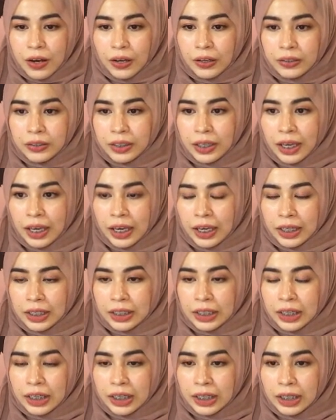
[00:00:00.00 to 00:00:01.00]

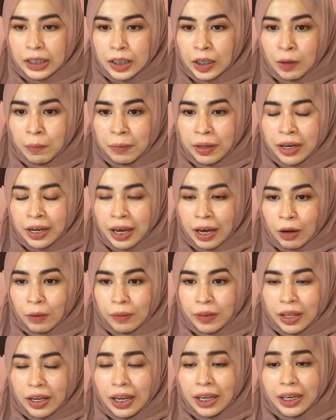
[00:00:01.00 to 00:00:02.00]
Okay,
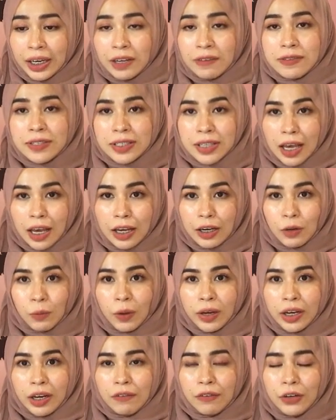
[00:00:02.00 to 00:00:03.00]
now, like I've said,
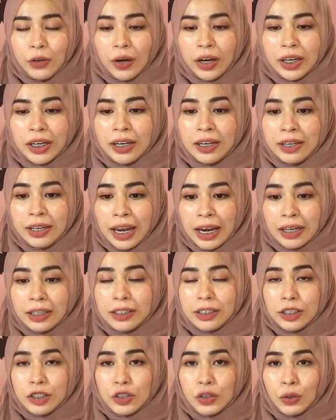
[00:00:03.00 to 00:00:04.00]
whenever you are
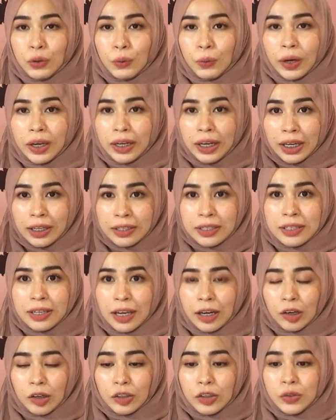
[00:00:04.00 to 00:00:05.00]
connected to an
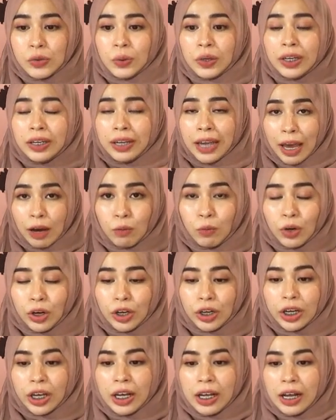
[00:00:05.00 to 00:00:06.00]
internet or to a
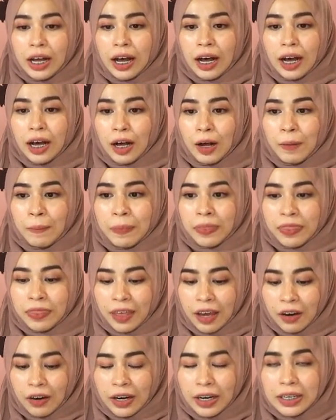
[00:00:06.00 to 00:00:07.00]
network,
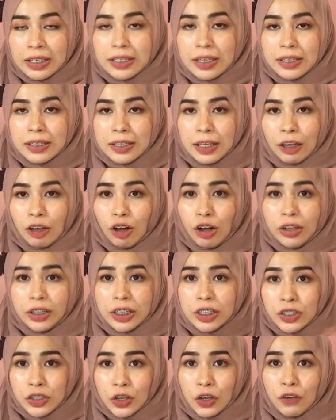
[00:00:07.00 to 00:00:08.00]
there is this thing called
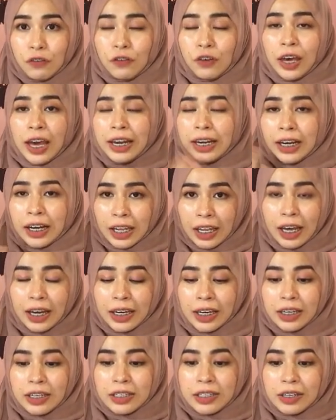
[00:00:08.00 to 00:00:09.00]
a server and a
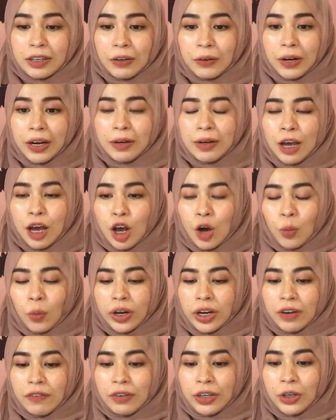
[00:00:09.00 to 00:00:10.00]
client, all right?
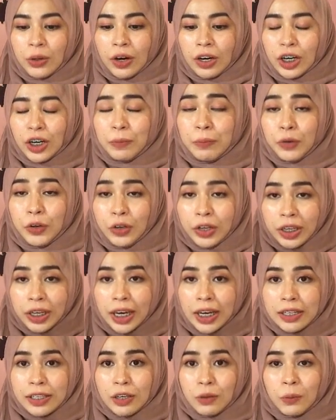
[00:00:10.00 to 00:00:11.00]
Whenever you are
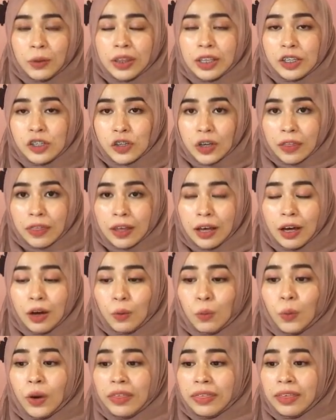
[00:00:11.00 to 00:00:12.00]
communicating with each other
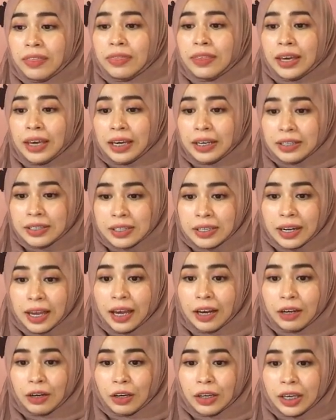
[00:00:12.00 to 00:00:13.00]
within the
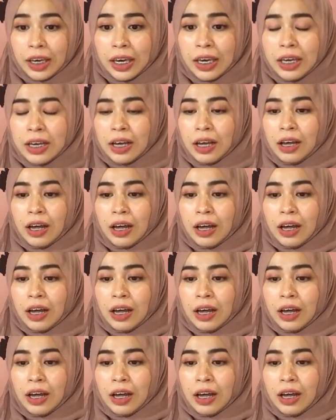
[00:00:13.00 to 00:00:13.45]
internet, okay,